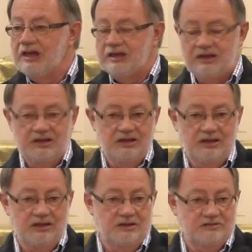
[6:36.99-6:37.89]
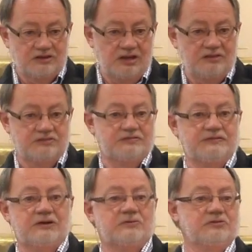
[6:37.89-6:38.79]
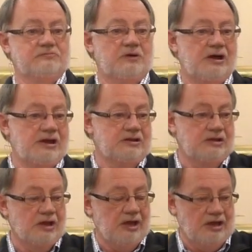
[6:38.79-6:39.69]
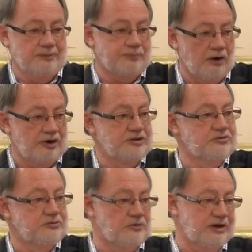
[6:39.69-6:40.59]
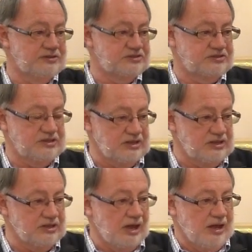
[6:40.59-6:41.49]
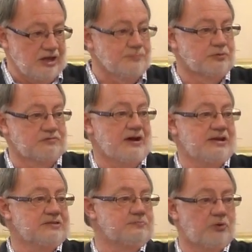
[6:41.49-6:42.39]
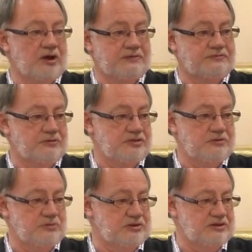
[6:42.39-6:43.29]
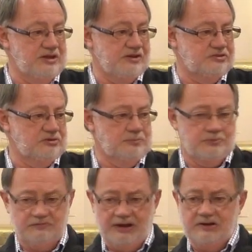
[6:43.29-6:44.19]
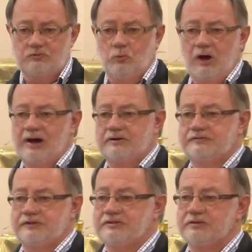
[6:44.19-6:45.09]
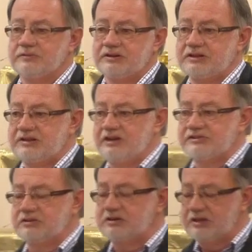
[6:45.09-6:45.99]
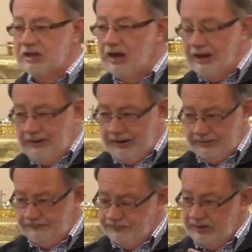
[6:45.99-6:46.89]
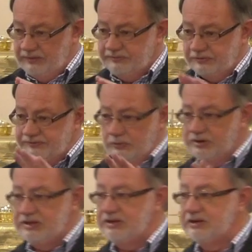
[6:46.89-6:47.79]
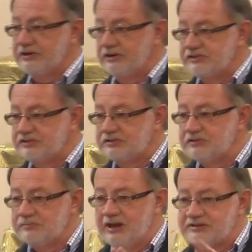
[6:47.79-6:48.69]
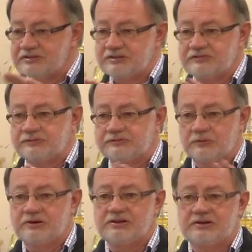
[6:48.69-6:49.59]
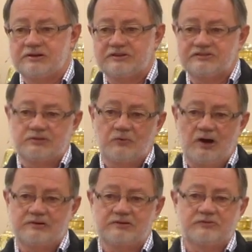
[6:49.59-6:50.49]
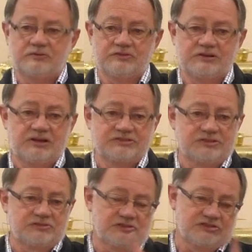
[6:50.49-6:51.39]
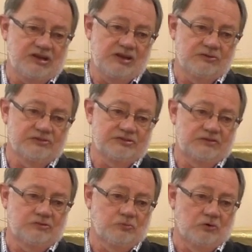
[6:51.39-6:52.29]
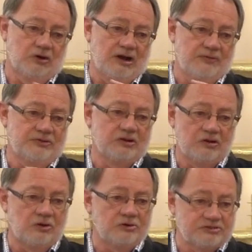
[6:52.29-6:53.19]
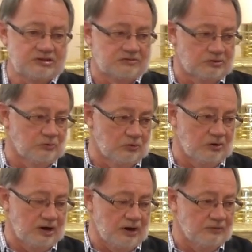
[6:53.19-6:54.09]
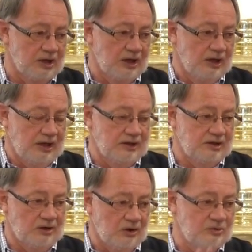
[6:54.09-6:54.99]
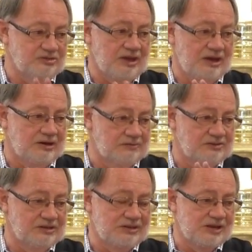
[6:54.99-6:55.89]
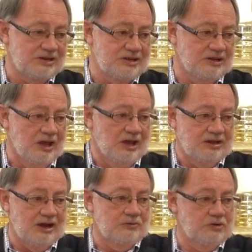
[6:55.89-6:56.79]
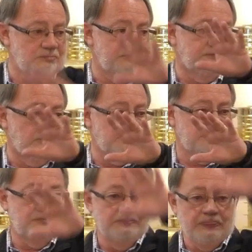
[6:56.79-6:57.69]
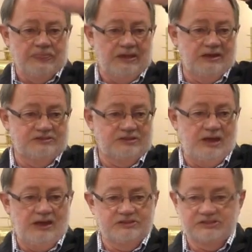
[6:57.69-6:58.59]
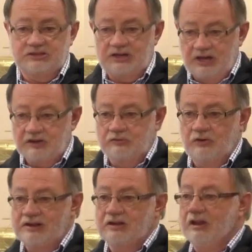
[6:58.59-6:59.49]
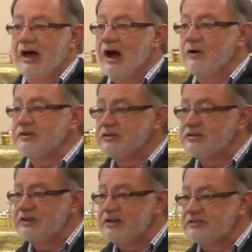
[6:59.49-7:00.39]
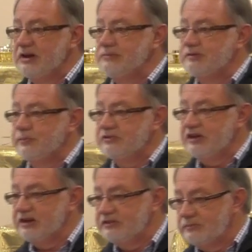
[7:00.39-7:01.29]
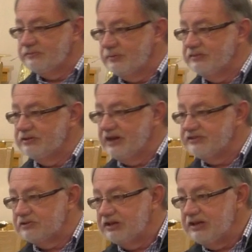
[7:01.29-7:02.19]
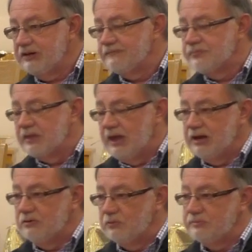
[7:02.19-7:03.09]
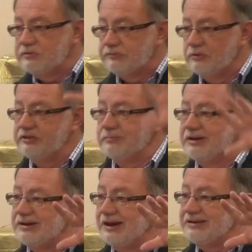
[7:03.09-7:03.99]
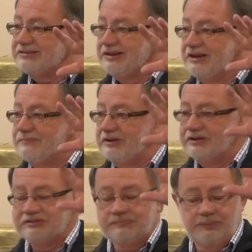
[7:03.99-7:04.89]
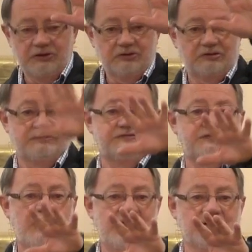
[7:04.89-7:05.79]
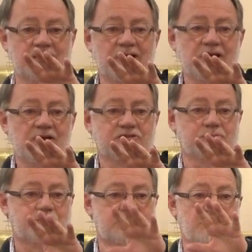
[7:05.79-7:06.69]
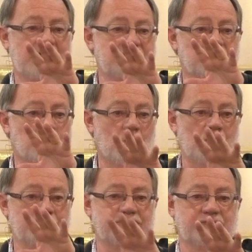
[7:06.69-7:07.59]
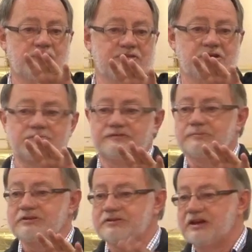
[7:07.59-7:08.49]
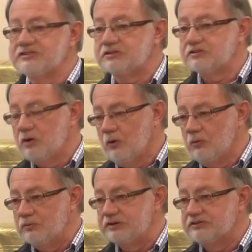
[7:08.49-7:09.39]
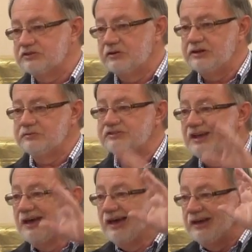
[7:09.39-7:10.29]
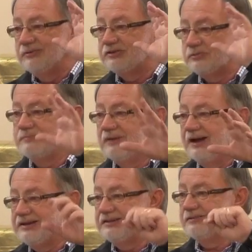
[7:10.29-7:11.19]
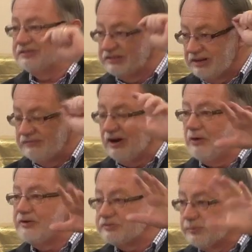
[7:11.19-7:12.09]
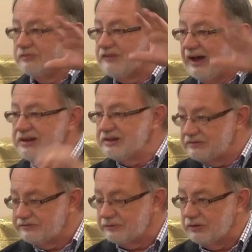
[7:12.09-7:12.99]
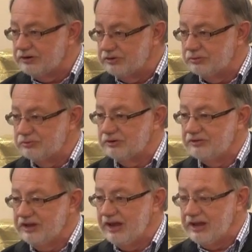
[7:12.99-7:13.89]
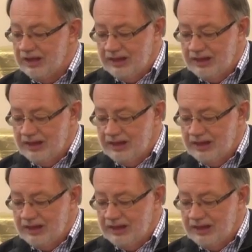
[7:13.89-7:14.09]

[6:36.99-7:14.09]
He, he changed Pharaoh's mind. He, he parted the Red Sea. He provided bread for them in the desert. He provided water for them in the desert. He, and, and for 40 years, can you imagine this? For 40 years, they wandered through the desert. Their sandals never wore out, their clothes never wore out and they always had everything they needed. God went before them as, as a, a great cloud in the daytime to protect from the desert heat, and He went before them at nighttime as a pillar of fire to provide the warmth for them from the desert cold. And so He was he was reminding them, he said, I've always provided for you, okay?